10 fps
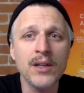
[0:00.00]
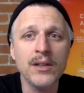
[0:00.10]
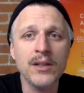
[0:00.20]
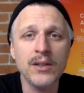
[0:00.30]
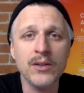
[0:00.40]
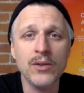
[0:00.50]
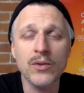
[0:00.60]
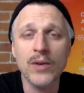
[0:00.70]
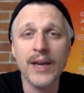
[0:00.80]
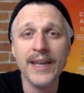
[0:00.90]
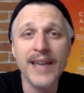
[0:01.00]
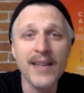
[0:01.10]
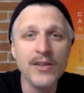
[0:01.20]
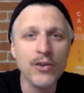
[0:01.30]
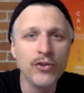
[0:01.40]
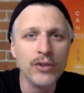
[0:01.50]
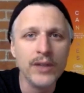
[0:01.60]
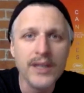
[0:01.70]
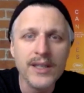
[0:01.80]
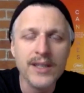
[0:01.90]
to i guess social
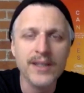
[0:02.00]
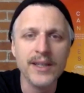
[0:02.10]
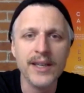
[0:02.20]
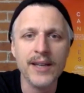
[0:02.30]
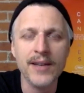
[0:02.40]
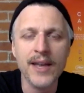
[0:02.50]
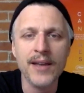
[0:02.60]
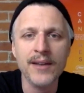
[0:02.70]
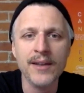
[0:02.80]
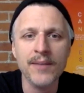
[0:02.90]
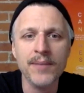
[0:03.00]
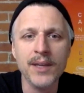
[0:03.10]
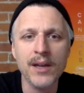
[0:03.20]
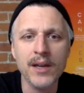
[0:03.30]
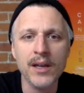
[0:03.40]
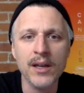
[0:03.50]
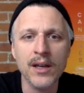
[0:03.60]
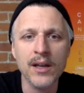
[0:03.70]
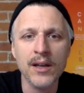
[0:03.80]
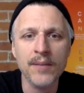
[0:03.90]
distancing and and, and being on a,
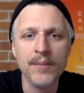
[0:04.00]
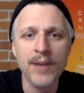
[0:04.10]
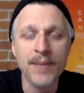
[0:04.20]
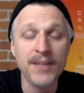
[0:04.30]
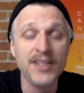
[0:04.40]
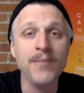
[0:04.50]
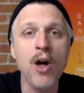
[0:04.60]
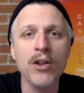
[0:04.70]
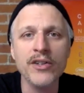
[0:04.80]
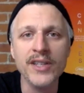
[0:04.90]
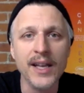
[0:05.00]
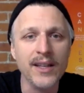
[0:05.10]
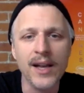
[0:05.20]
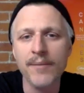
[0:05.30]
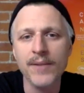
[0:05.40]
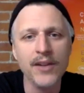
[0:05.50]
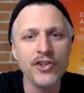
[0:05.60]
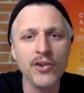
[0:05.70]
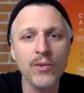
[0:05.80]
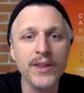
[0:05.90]
a, perhaps a smaller set i'm not
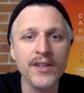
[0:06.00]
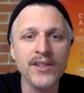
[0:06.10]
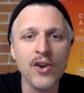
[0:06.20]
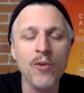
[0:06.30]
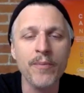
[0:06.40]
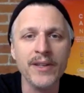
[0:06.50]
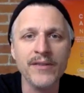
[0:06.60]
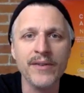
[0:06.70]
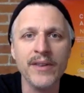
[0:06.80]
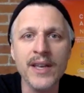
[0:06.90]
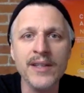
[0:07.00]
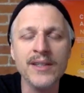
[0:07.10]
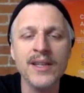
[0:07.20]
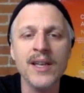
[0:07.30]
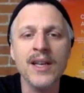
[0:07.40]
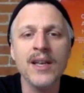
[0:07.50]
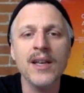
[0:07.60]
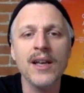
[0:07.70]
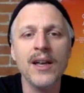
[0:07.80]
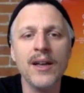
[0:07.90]
sure what the scope is for this
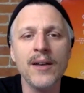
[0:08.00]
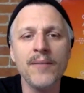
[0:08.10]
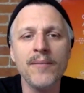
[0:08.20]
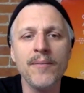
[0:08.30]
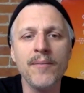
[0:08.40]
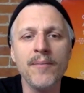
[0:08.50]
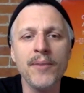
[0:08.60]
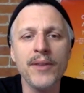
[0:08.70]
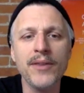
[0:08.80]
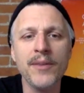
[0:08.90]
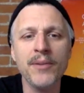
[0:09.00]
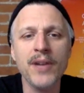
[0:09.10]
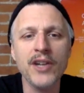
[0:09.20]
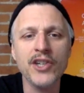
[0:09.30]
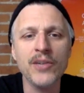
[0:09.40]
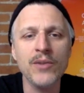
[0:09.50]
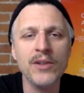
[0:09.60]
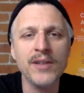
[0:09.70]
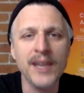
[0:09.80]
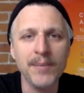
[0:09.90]
um, but the production
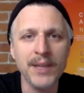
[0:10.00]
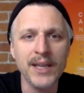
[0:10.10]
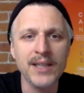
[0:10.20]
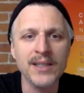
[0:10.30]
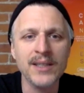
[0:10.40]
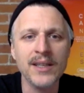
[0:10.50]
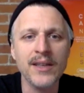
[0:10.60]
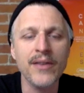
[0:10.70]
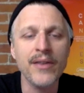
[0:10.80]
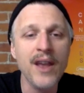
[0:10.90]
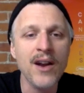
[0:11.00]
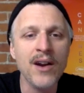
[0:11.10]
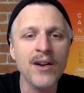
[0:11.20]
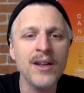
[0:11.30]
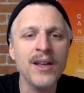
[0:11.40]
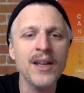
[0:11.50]
will take place there